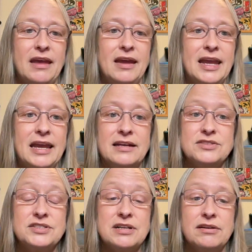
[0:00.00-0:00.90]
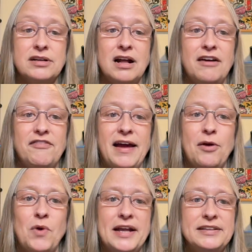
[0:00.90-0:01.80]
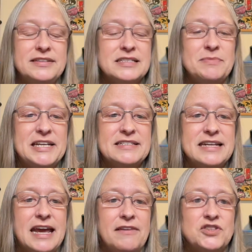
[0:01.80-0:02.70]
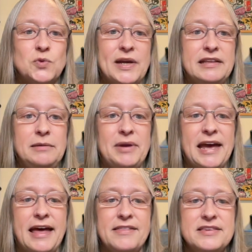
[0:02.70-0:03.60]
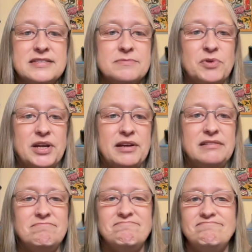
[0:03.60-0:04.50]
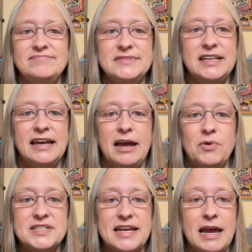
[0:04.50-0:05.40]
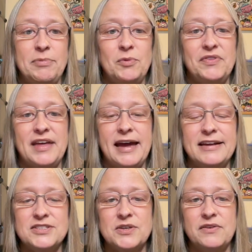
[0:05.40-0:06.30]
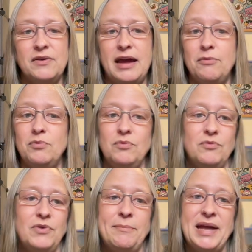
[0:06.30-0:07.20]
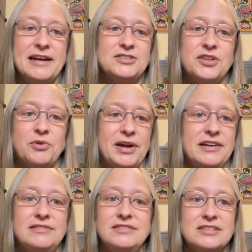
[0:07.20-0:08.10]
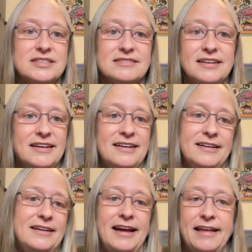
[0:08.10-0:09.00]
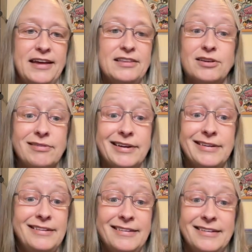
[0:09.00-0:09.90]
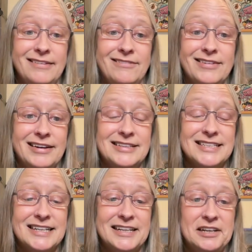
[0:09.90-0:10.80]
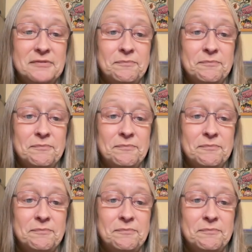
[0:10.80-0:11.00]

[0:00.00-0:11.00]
And started off, I wanted this maze to have squiggly paths, but I wasn't happy with that. So I went back to the grid. I like the grid. What can I say?